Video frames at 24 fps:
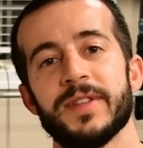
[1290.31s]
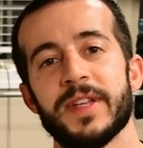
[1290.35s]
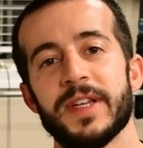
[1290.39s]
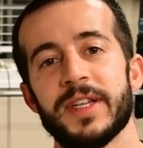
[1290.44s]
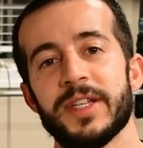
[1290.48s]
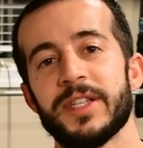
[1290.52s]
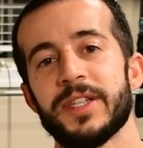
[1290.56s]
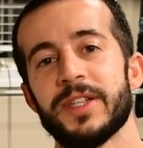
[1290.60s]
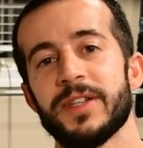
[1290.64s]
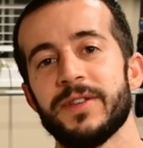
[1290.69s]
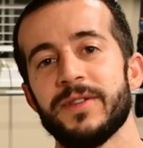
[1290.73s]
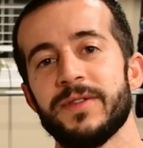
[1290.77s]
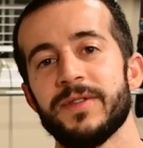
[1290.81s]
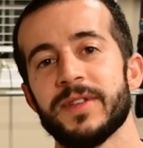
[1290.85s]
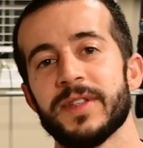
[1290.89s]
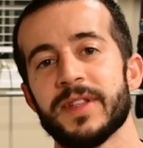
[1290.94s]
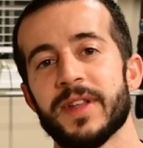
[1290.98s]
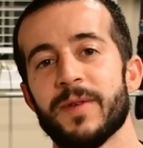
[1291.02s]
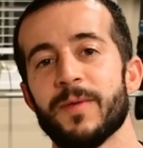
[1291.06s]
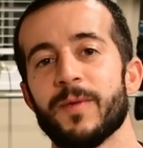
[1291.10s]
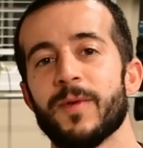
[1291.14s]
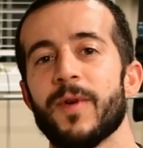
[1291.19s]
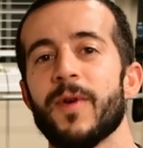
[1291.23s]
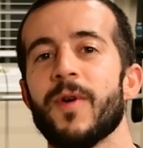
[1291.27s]
tissues
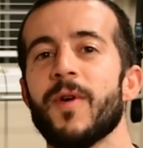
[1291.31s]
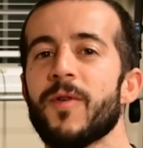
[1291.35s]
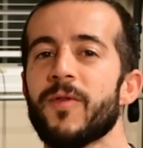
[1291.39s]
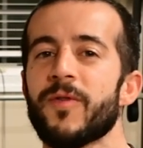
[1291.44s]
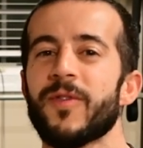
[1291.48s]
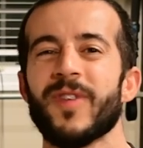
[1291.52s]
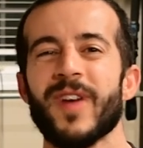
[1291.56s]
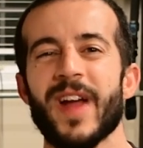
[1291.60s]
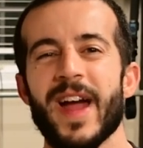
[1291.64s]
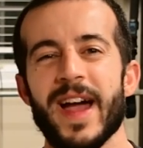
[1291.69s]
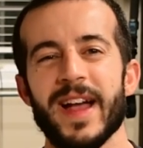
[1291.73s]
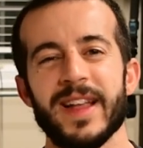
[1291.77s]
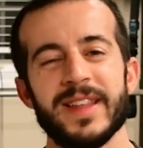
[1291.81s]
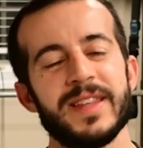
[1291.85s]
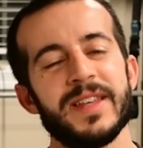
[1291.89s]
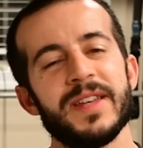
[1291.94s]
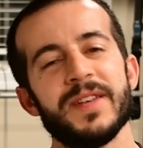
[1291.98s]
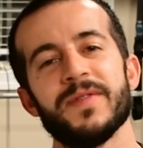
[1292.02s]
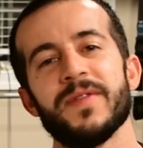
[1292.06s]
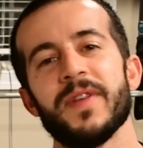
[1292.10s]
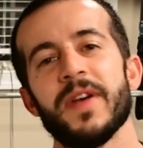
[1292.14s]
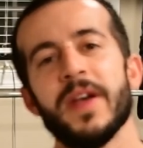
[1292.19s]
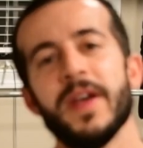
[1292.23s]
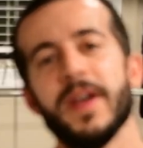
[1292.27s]
that were
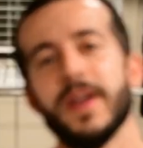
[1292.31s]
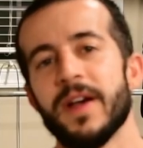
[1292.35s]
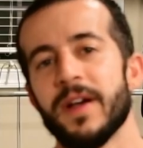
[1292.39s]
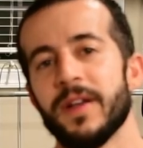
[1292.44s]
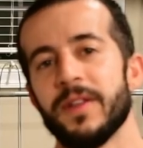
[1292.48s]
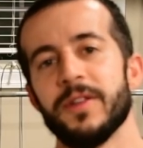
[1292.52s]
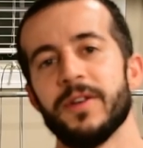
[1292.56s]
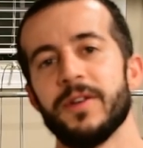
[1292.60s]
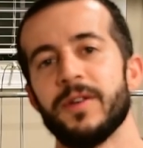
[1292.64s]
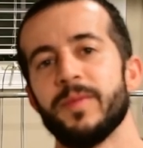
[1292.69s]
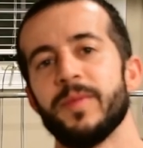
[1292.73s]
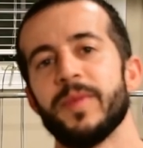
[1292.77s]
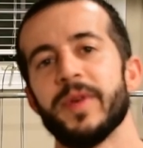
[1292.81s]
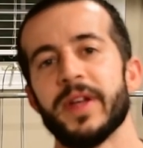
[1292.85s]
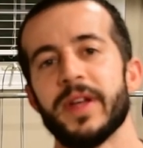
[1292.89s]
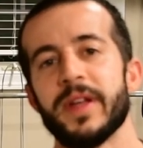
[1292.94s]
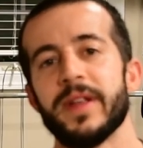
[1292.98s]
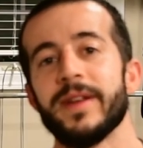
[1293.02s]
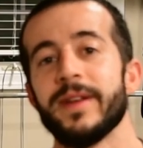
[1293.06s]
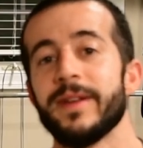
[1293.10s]
overactive, a little bit